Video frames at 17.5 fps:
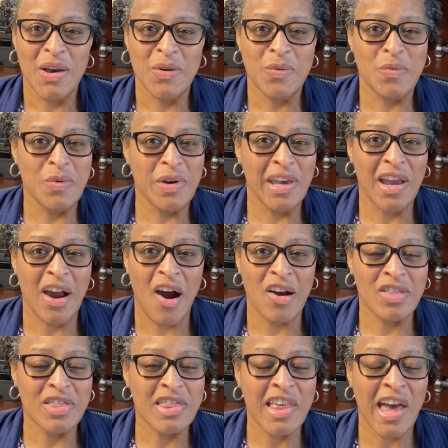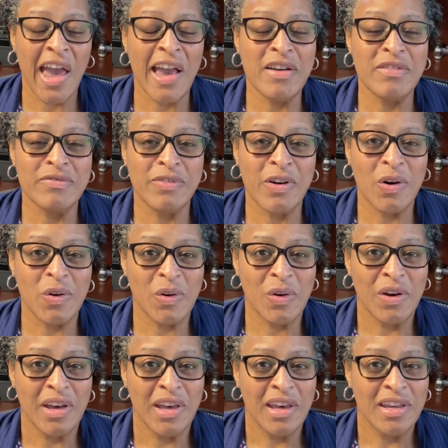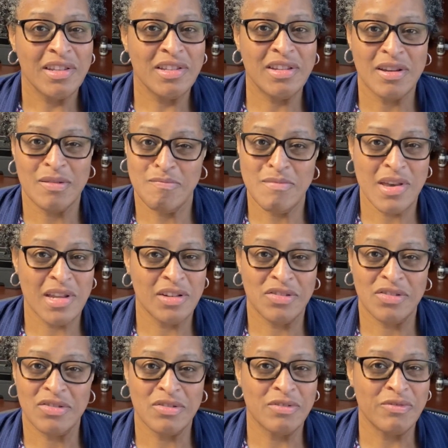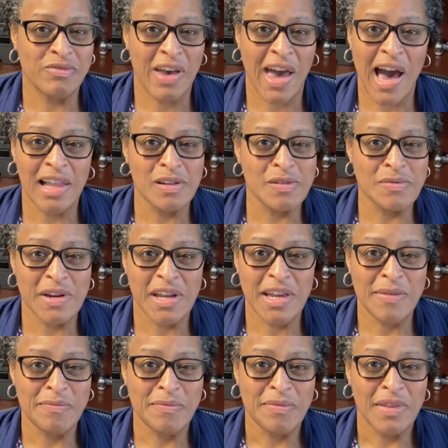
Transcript: We are thankful to Minister Valerie,